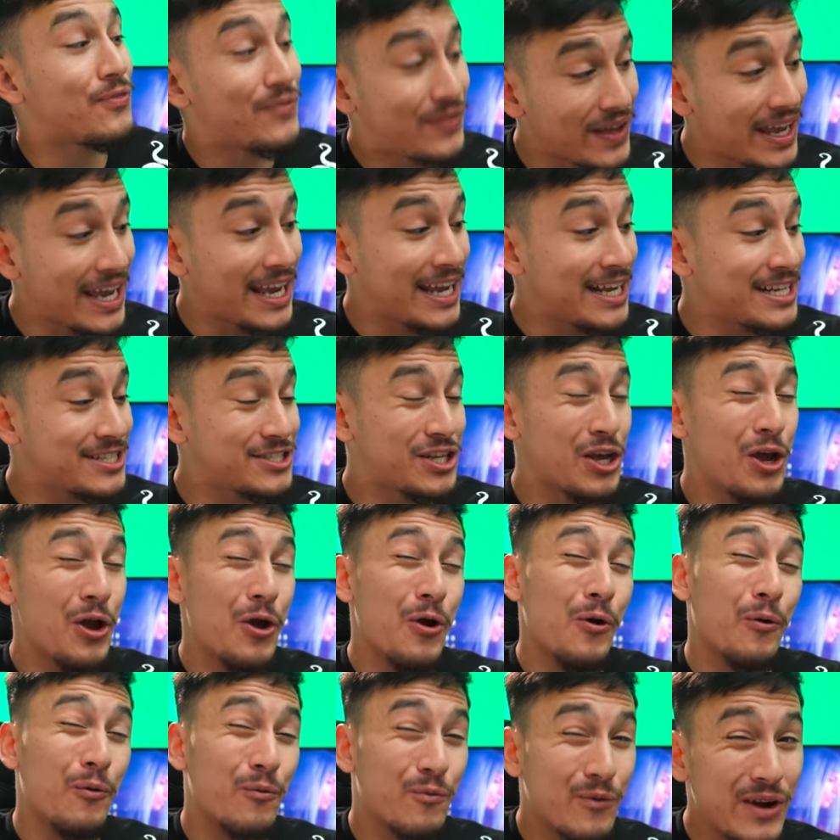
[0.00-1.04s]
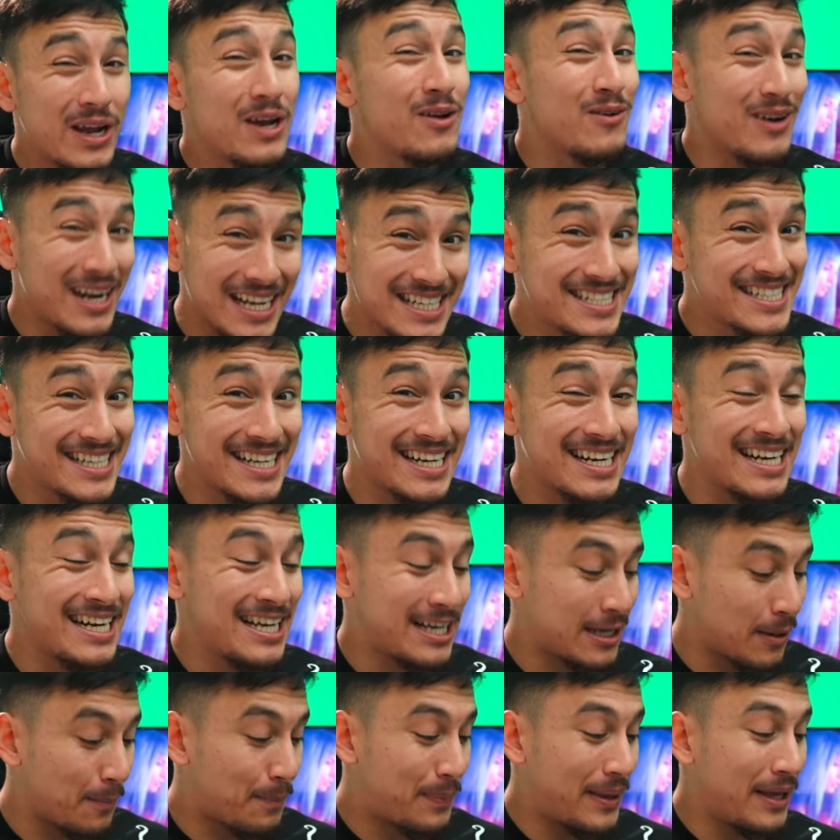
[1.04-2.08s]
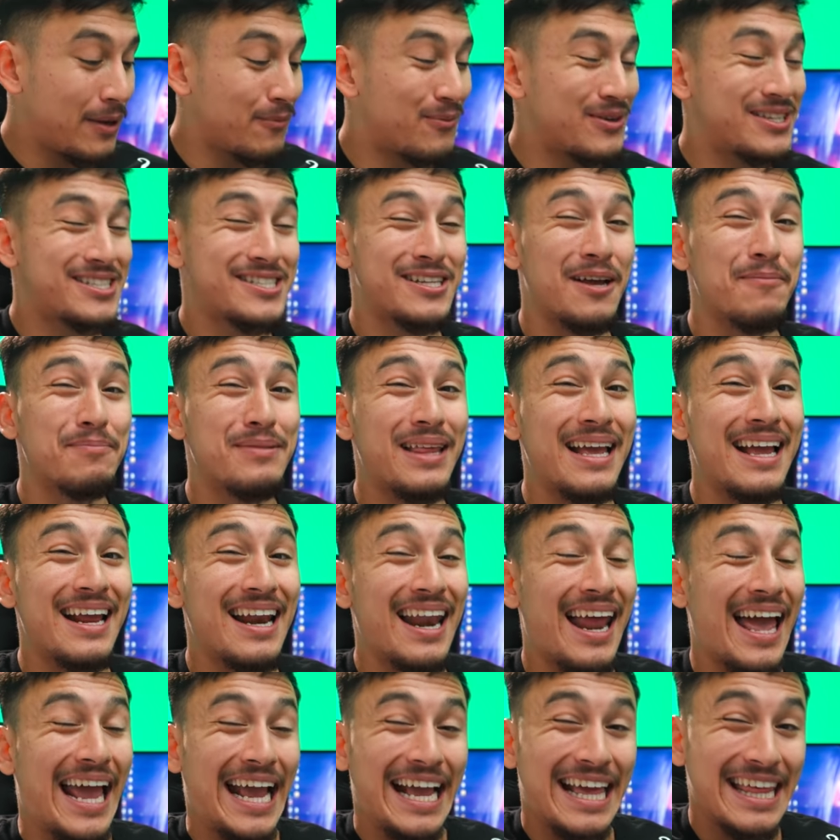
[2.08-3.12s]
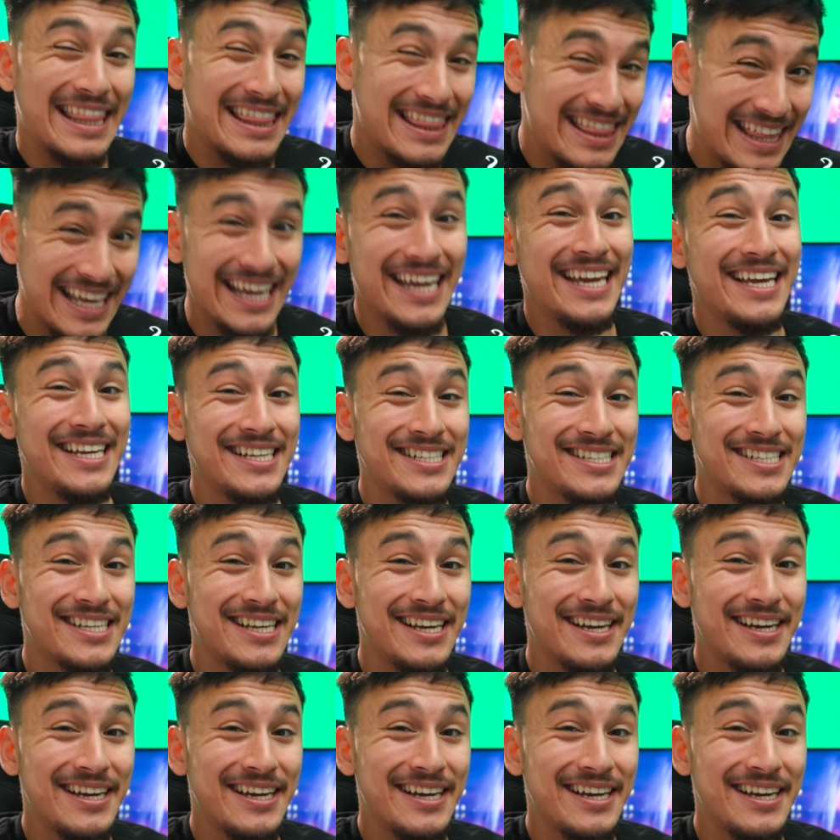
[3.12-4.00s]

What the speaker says: these realistically compete with something like these?